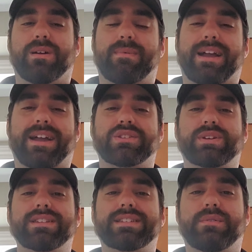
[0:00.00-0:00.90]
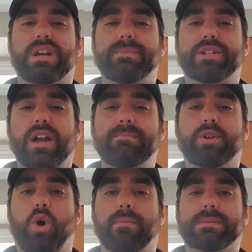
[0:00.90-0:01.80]
back, guys. So as I said, we're going to be talking about
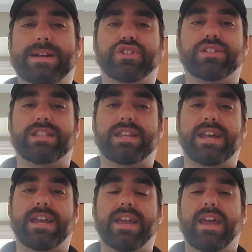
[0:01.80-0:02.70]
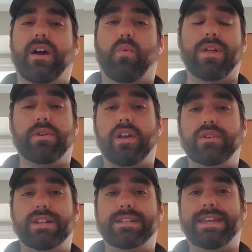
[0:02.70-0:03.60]
home inspections today, whether or not you
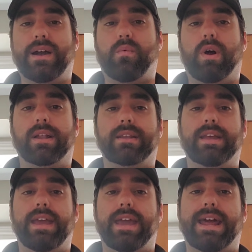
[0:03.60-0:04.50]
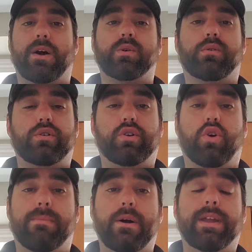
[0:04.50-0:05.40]
need to get one, and how to go
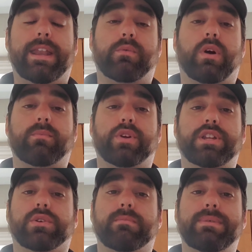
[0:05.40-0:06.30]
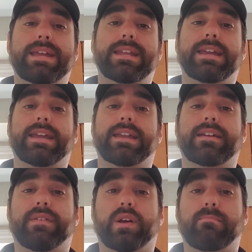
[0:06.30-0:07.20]
about getting one when you're competing in a
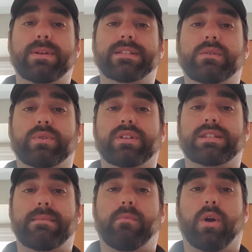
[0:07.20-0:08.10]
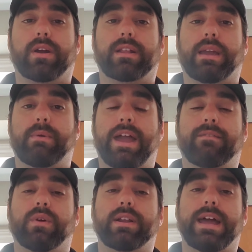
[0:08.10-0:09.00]
very busy real estate market like we
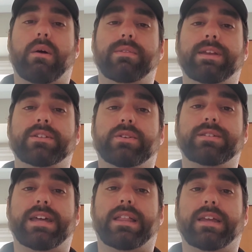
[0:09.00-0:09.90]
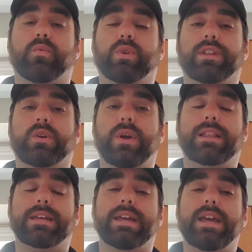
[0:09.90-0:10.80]
have right now, and things are selling really quickly.